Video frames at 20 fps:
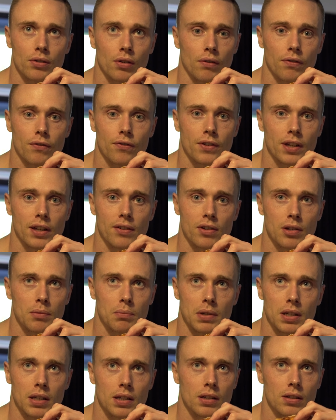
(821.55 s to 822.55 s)
of giving
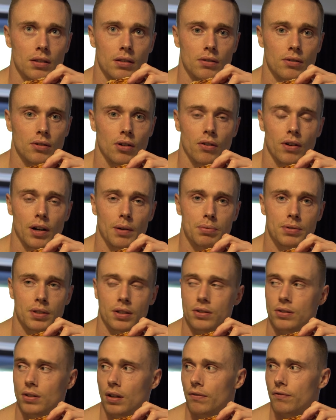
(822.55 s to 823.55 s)
me no reps
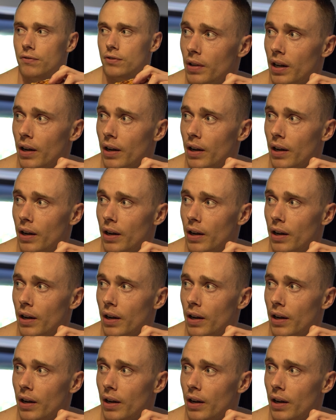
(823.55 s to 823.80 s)
and stuff.